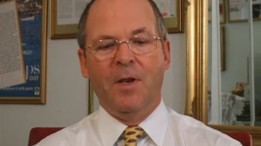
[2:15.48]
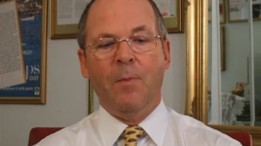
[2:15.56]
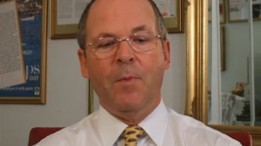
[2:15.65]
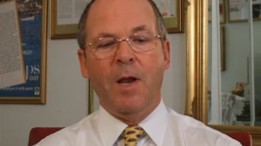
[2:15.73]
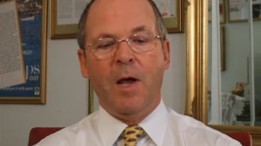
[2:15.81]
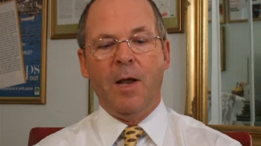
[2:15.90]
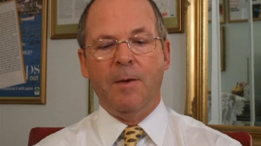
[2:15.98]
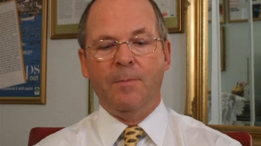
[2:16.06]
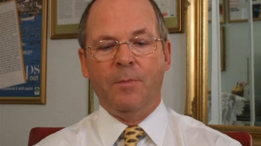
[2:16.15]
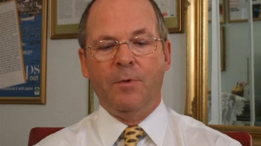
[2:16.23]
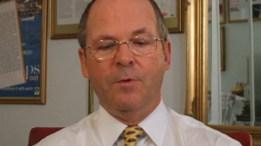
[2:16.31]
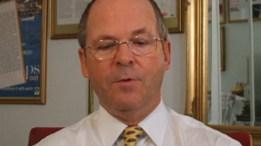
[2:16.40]
Number nine.
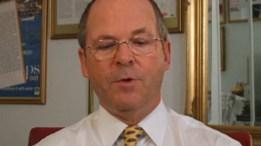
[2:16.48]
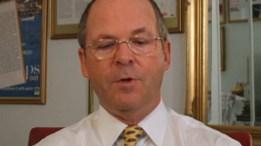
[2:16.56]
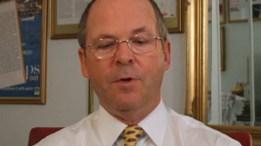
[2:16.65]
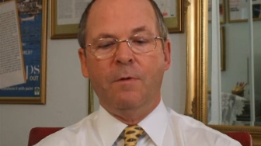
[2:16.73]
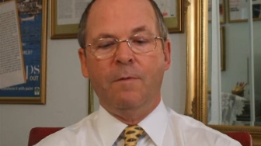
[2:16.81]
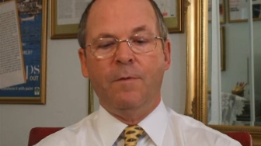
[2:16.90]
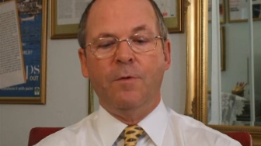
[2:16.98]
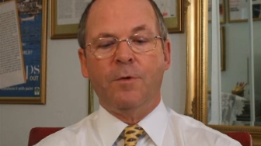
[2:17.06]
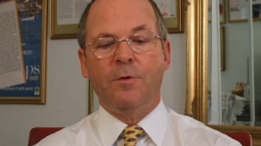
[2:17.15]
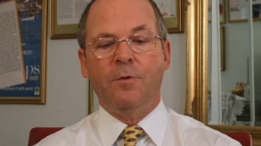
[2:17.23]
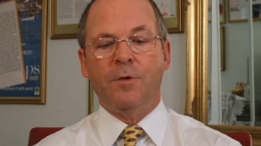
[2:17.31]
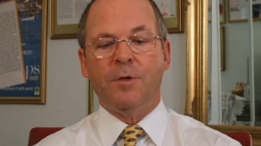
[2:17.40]
Do certain
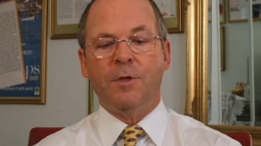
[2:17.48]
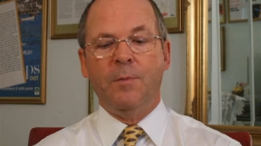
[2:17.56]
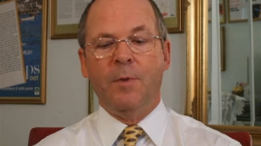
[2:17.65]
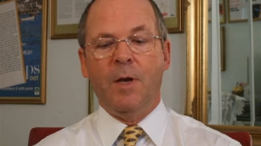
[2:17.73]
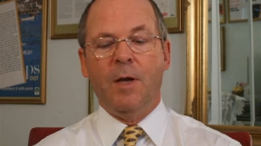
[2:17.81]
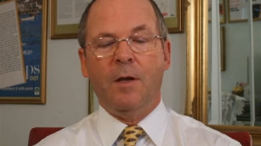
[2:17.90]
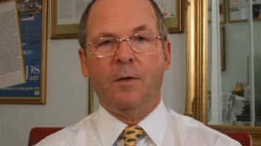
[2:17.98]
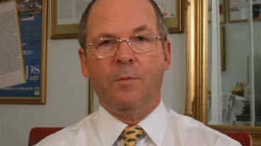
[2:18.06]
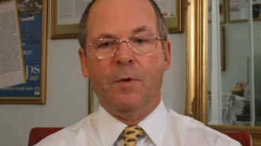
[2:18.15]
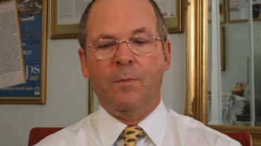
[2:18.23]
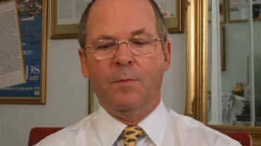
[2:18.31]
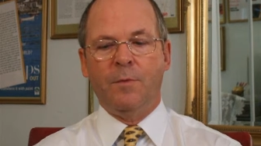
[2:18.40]
foods cause similar health
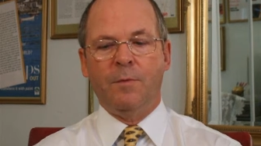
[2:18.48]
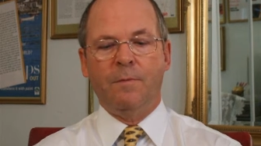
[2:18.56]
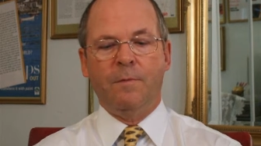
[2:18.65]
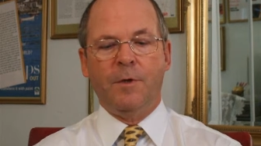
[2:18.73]
problems?